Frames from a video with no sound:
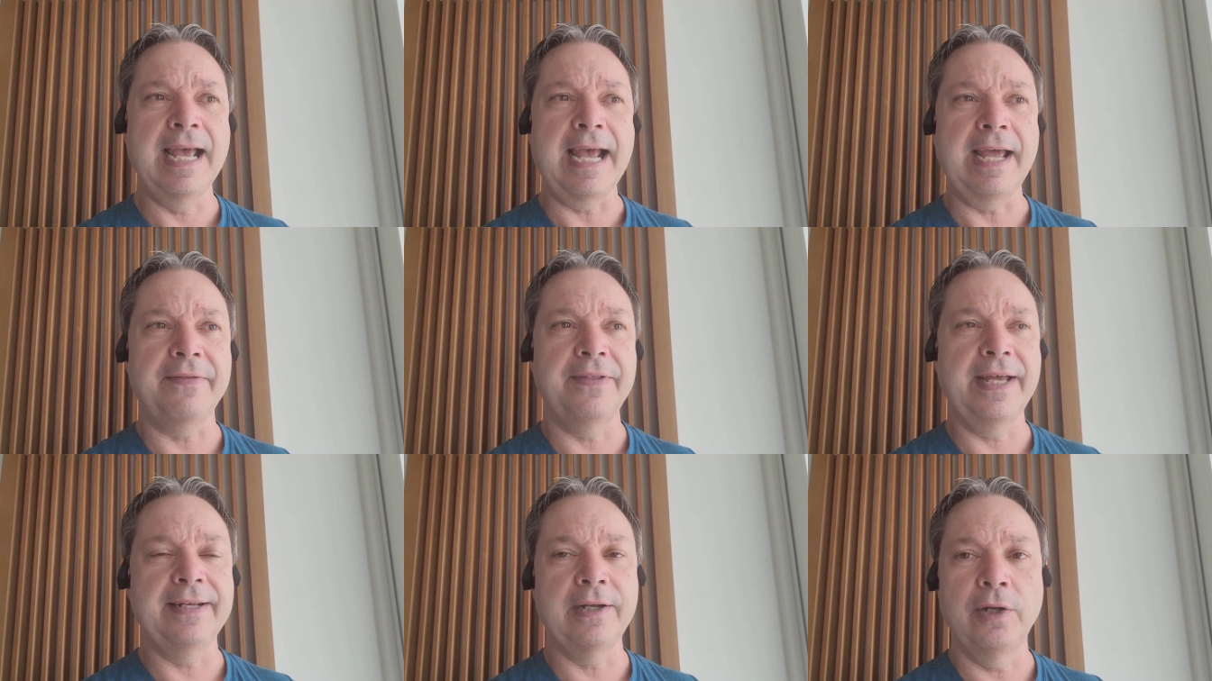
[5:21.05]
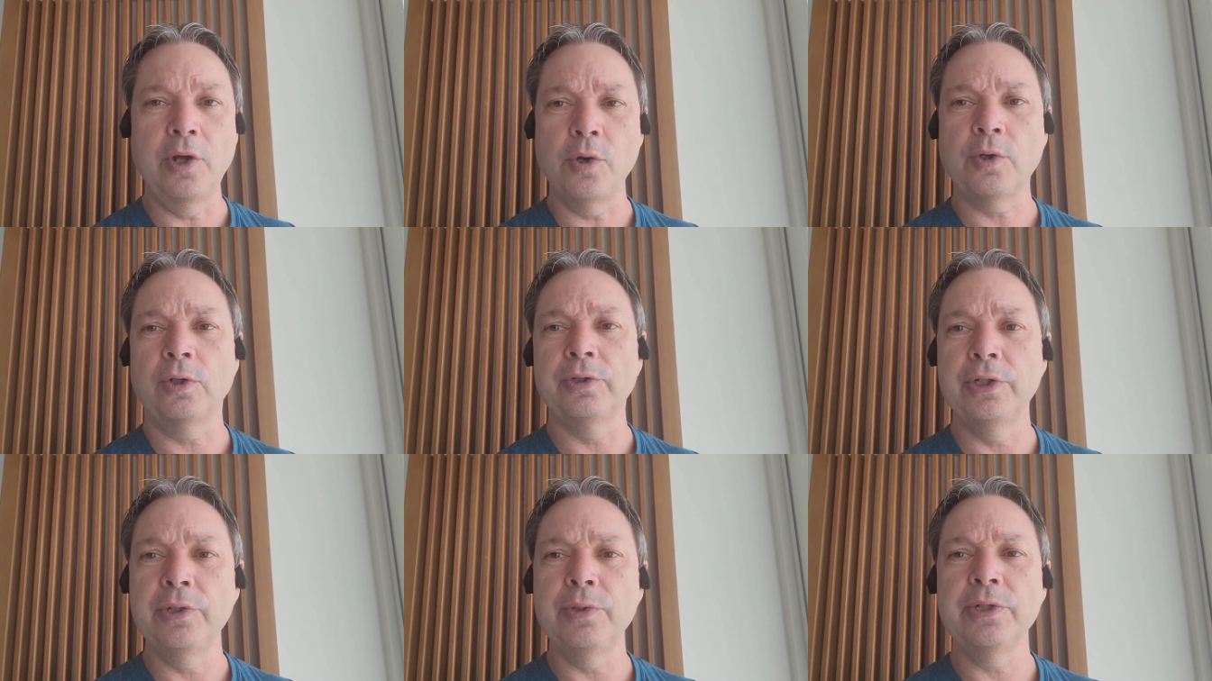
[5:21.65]
and then a
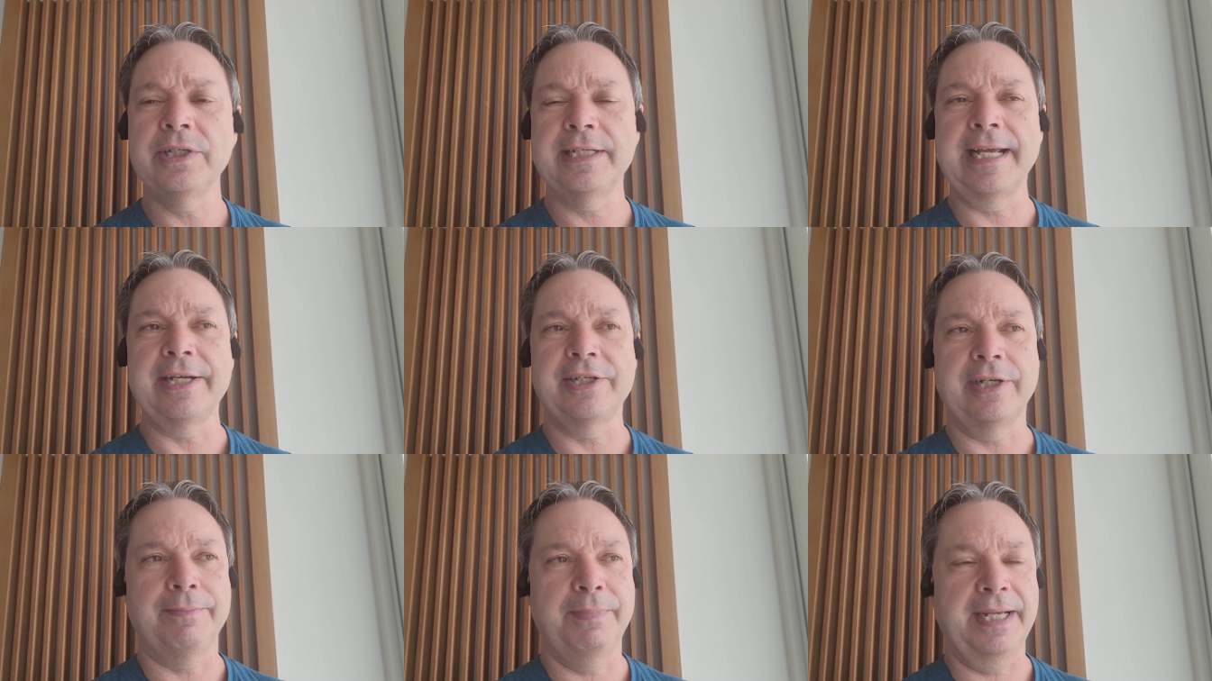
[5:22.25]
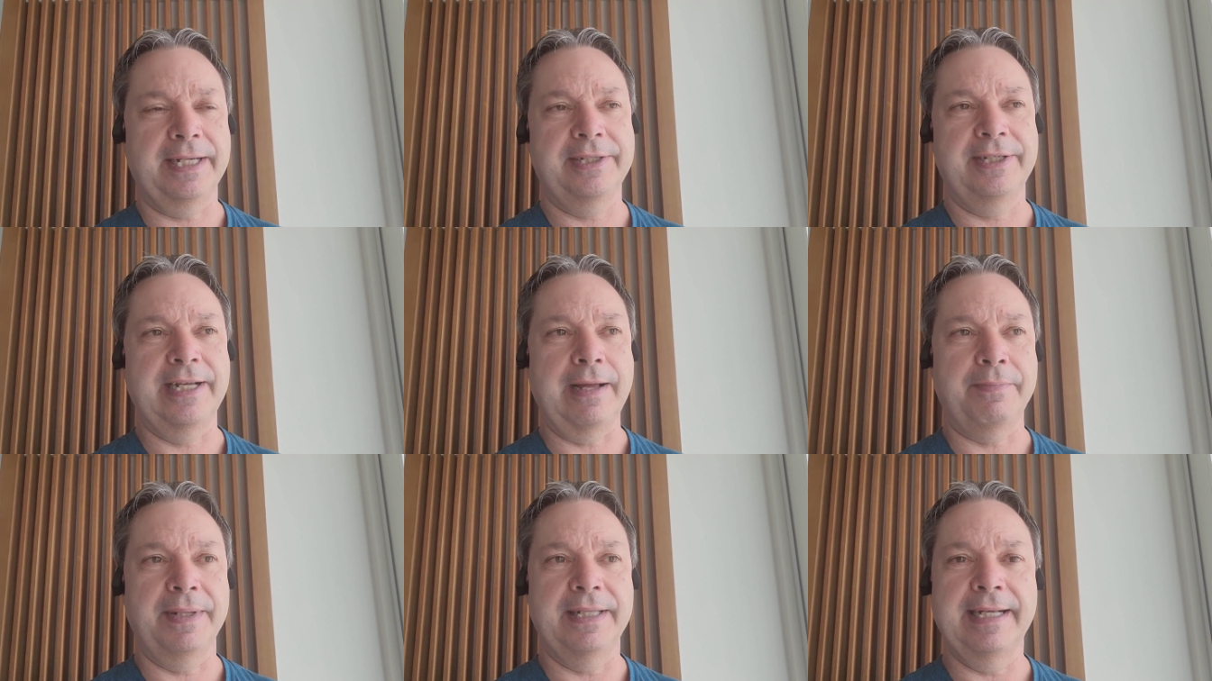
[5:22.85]
local news station picks it
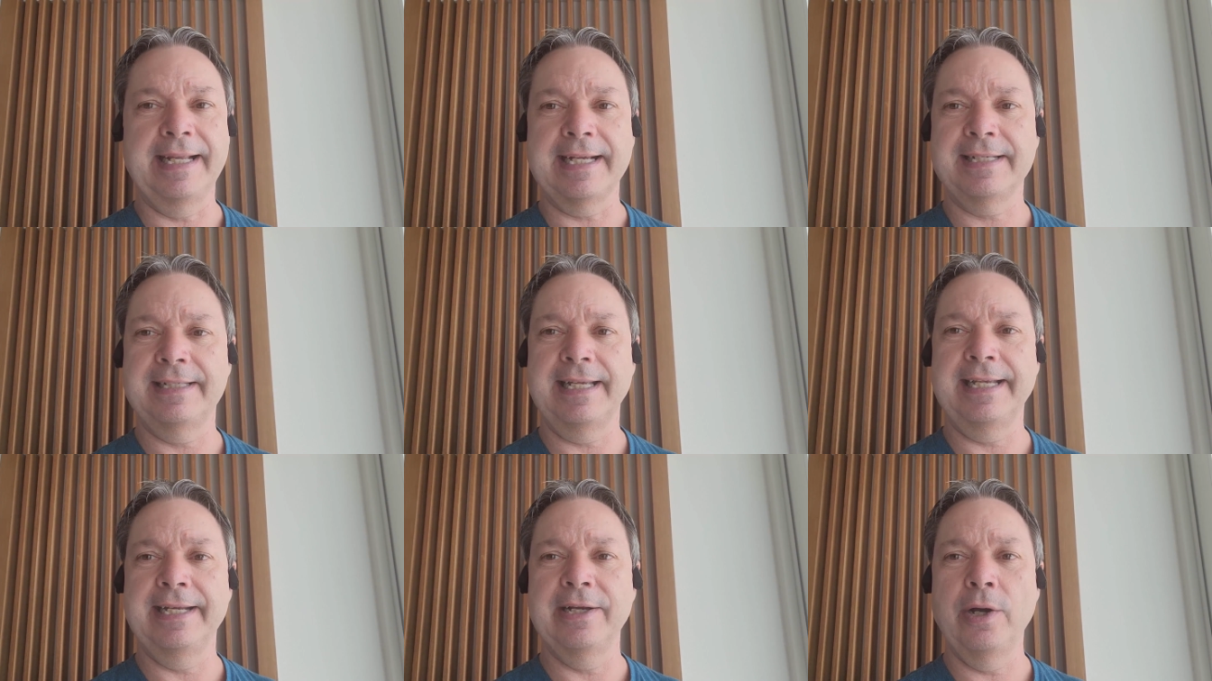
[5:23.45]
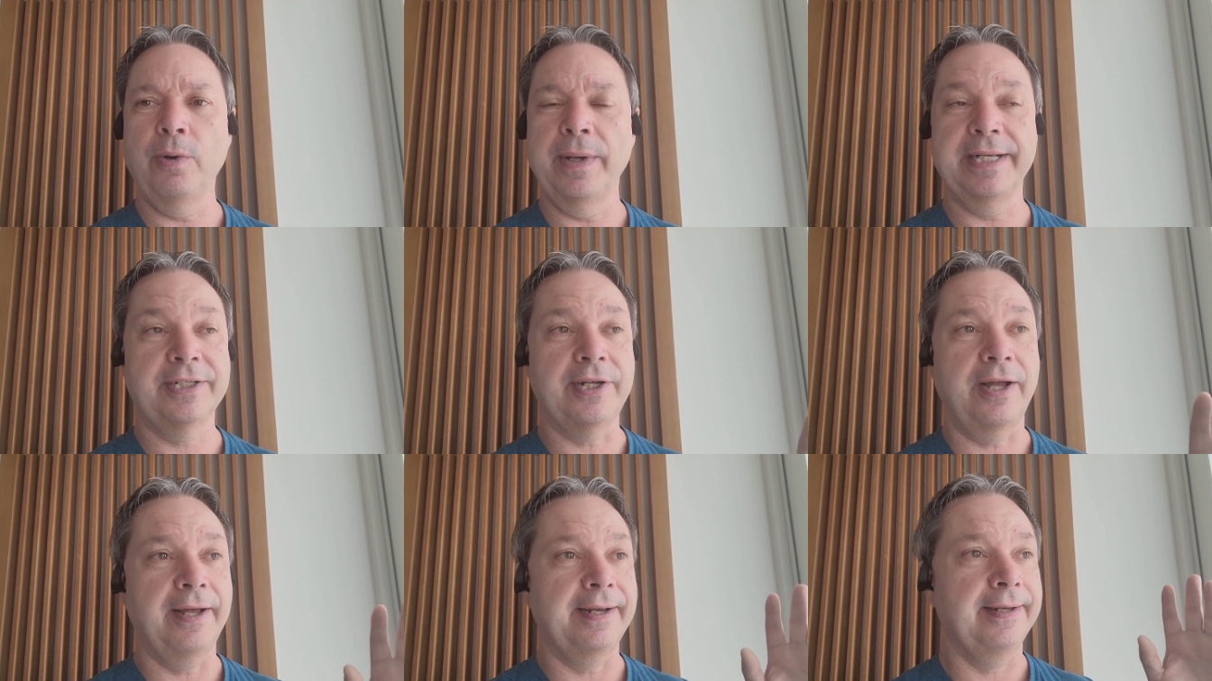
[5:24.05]
up and the next thing you know
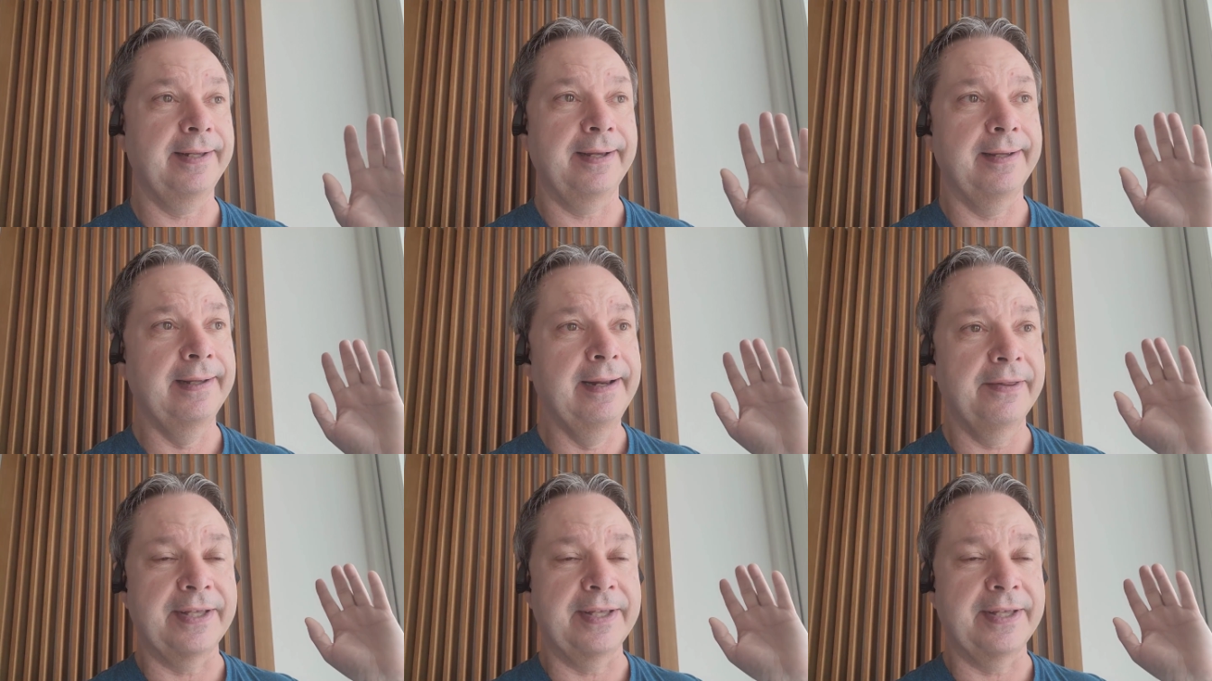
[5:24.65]
it's on the,